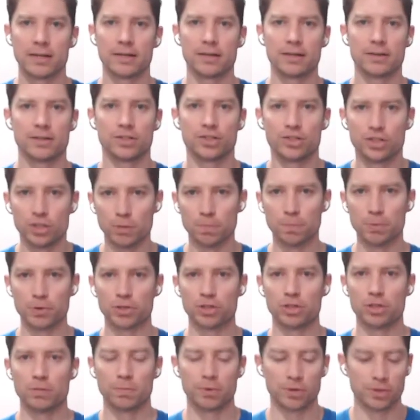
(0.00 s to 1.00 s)
Super,
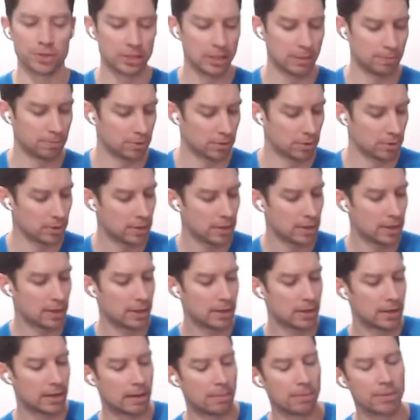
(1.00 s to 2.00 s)
super simple.
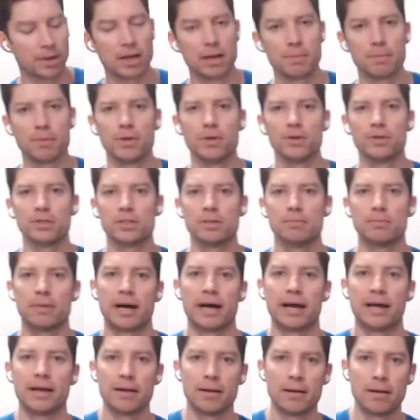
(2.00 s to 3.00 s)
I'm going to be using
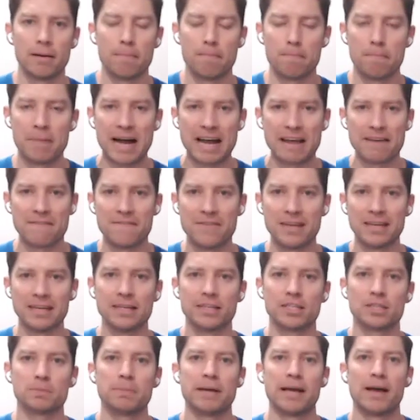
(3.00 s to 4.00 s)
my
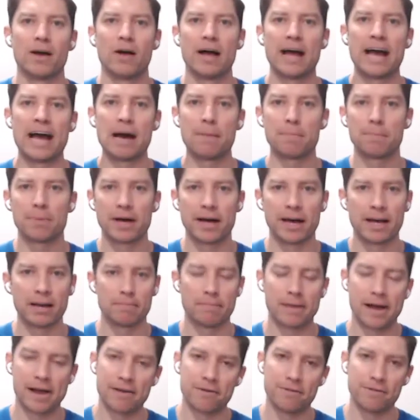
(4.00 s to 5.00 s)
MyFitnessPal app on
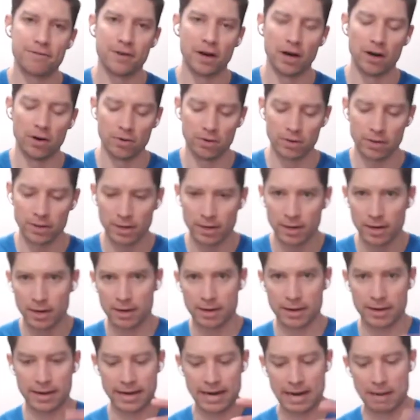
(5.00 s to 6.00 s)
my phone.
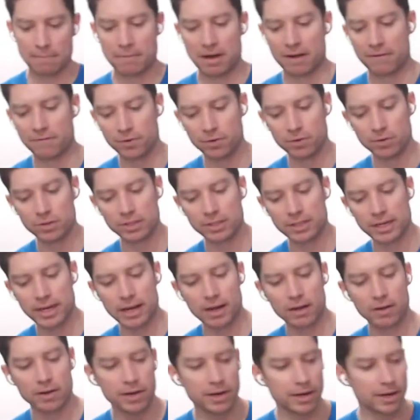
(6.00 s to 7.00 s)
I got my food scale
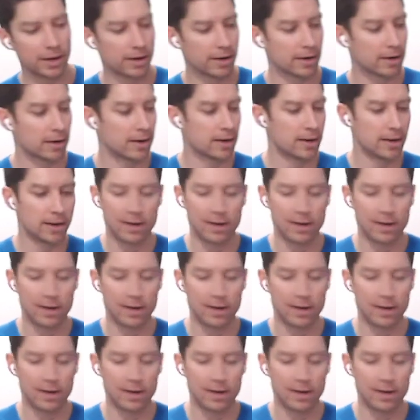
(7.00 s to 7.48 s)
here.